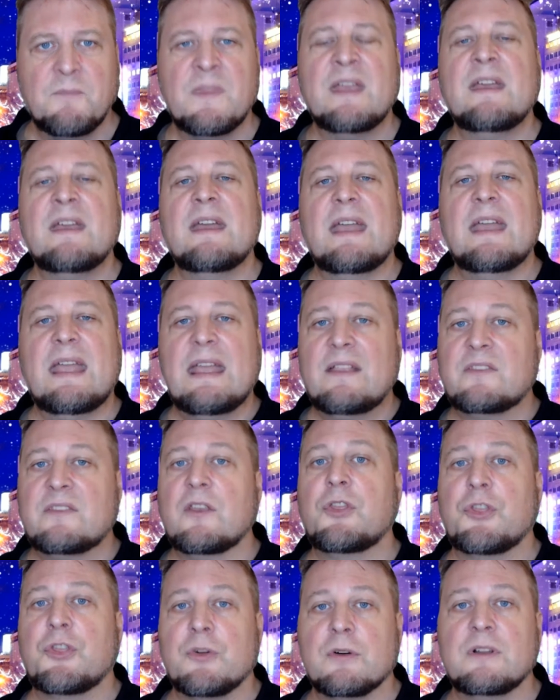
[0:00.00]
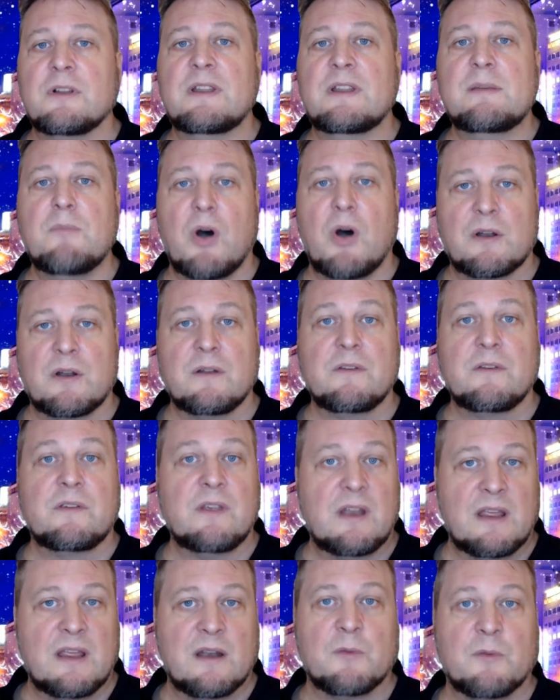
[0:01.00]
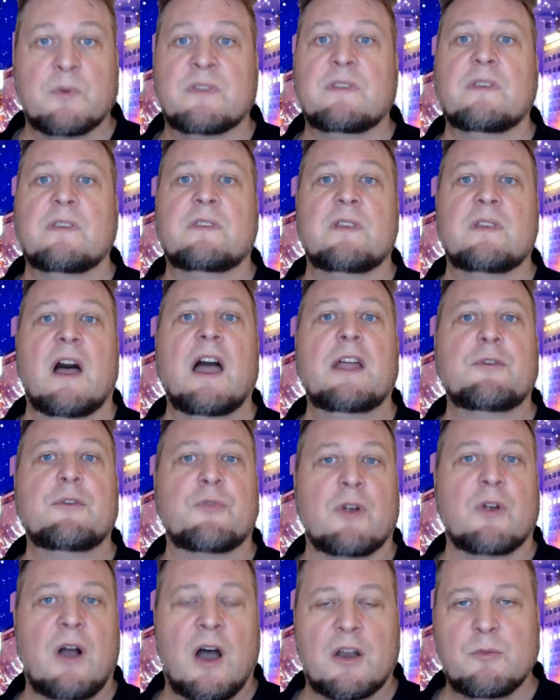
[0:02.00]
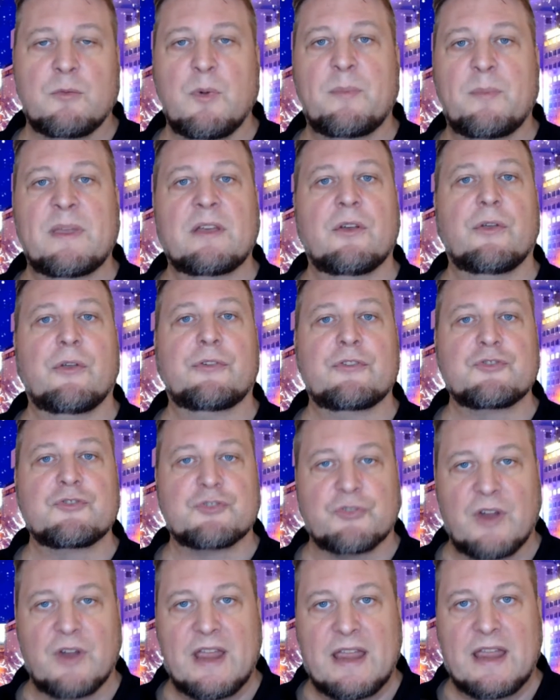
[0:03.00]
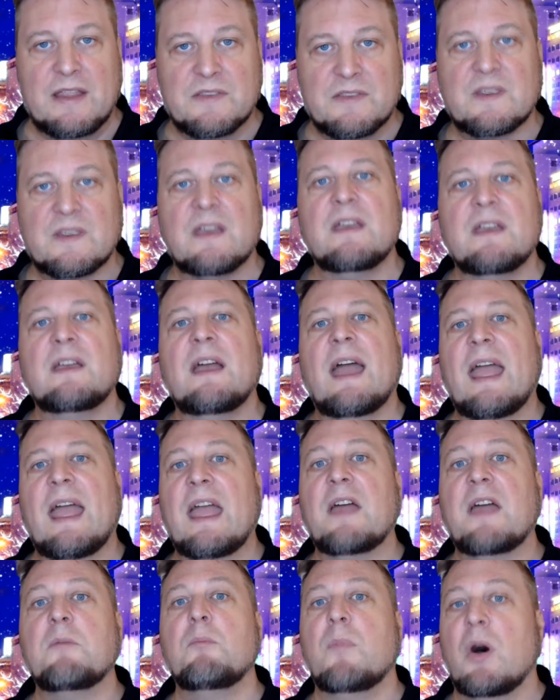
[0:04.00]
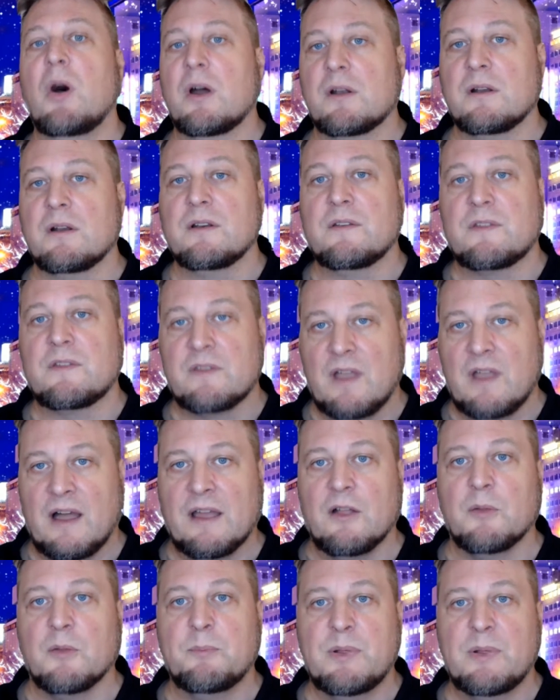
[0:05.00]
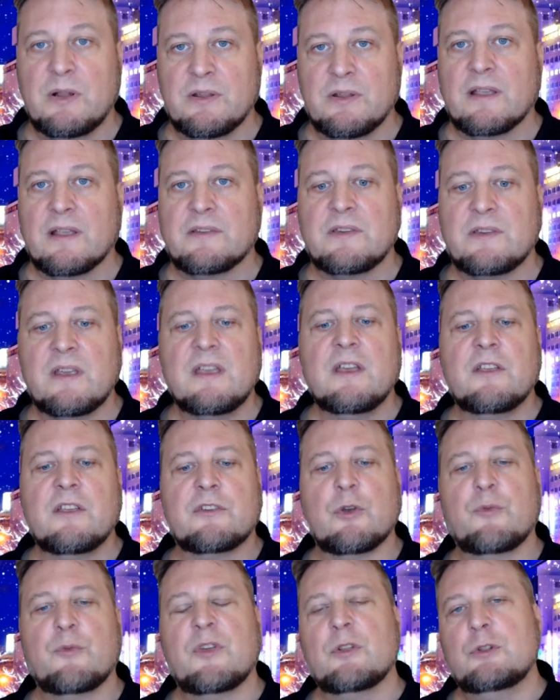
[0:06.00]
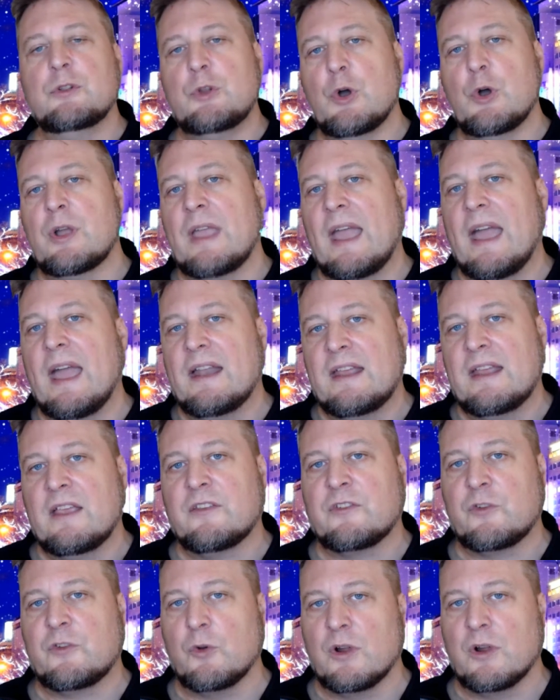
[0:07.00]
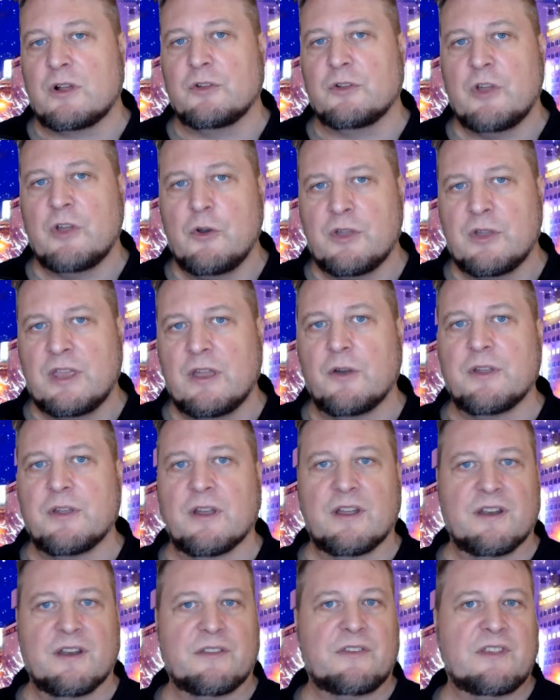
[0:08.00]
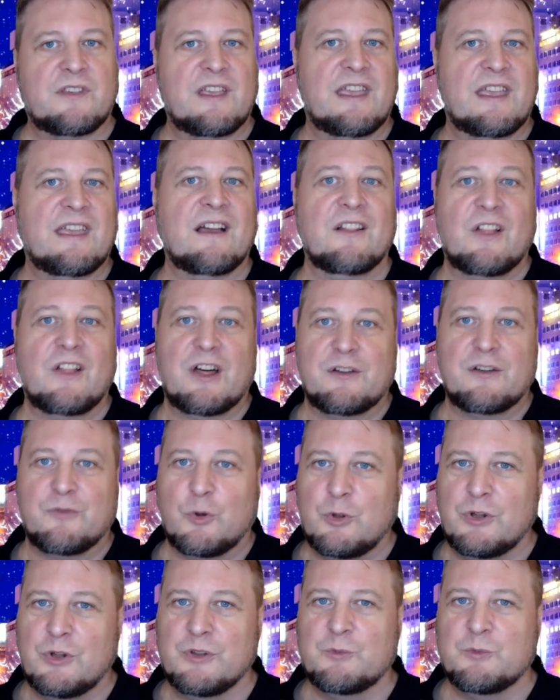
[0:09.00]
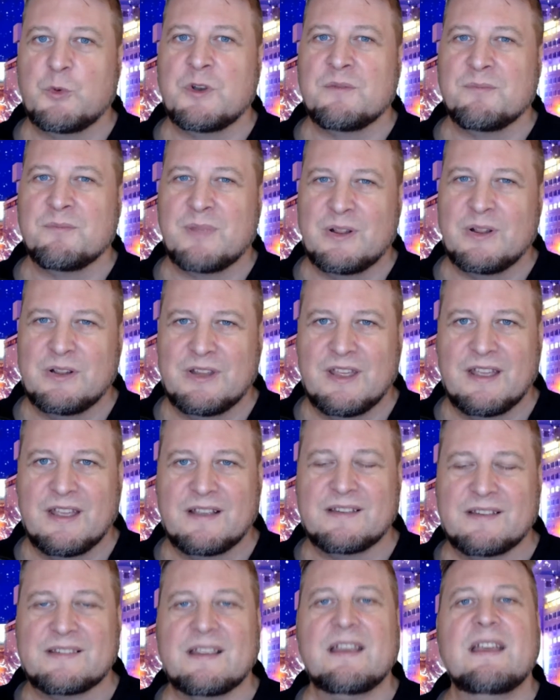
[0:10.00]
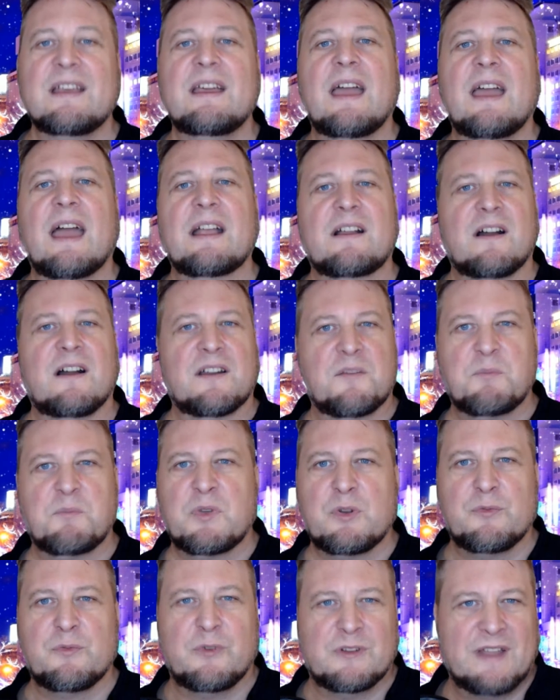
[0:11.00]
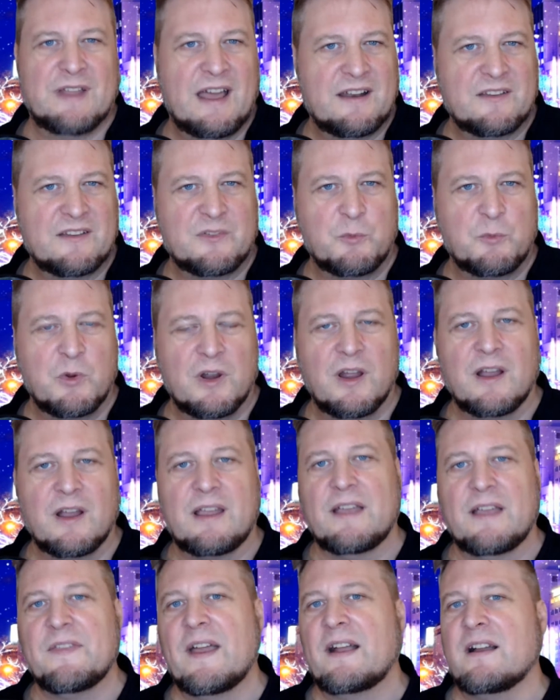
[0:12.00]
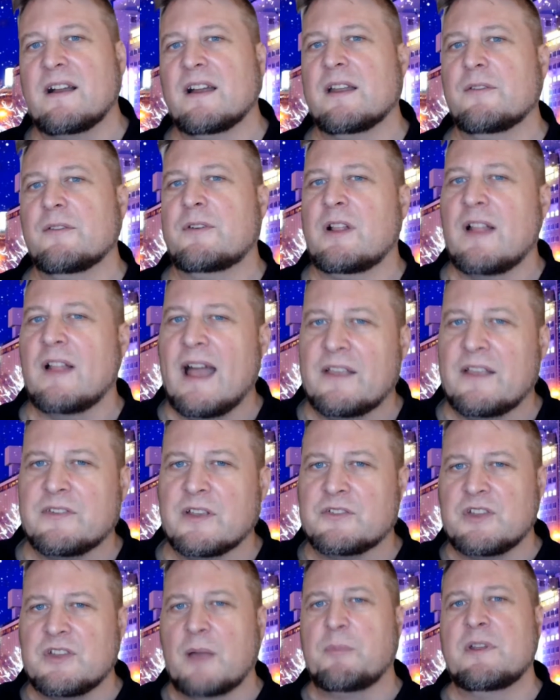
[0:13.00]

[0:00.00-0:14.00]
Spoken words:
It's a thoroughly modern city, and it was designed for automobiles and trains and modern-style buildings. So if you look at historical Tokyo, you're going to see a lot of old wooden buildings and kind of beautiful lattice work and that kind of classic Japanese